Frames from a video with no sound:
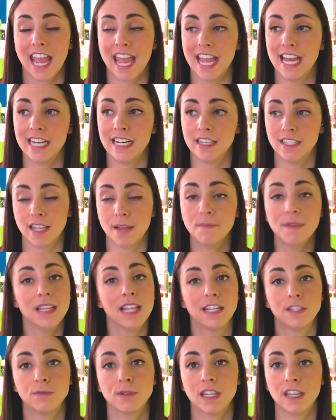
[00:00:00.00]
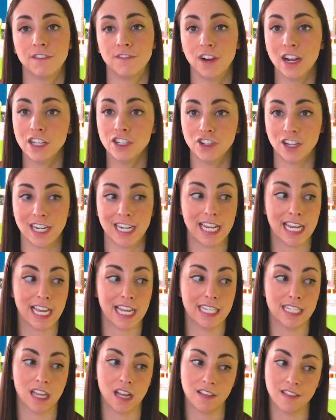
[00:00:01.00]
And something that's really frustrating
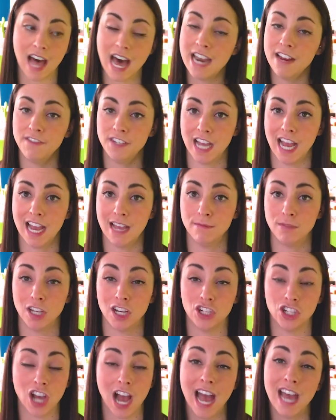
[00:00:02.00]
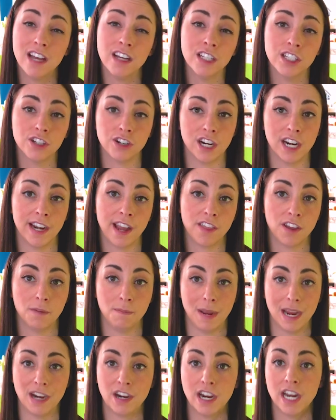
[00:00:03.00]
is a lot of times a child or another
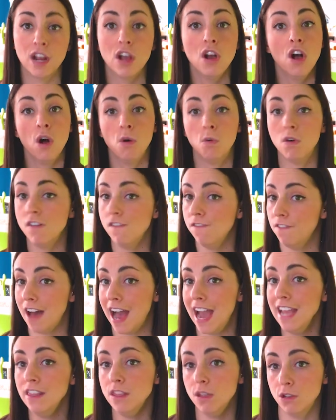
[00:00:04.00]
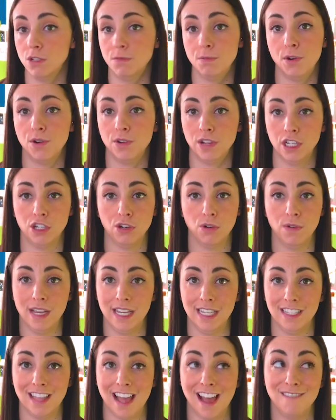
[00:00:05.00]
parent will find those broken
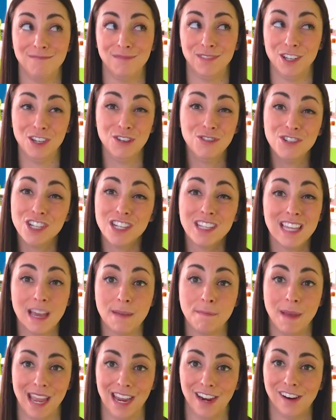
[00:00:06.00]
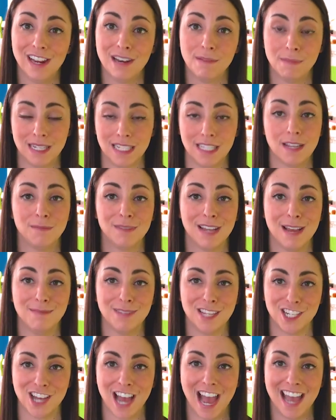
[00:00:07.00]
toys that usually a parent, but
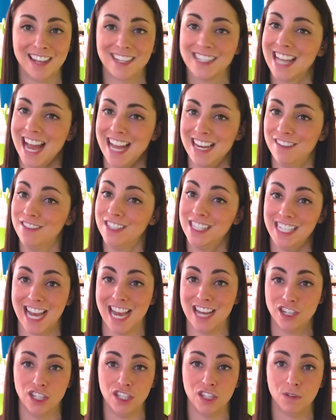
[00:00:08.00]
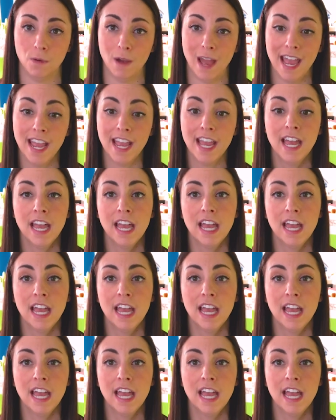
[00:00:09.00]
sometimes a child, kind of stashes away.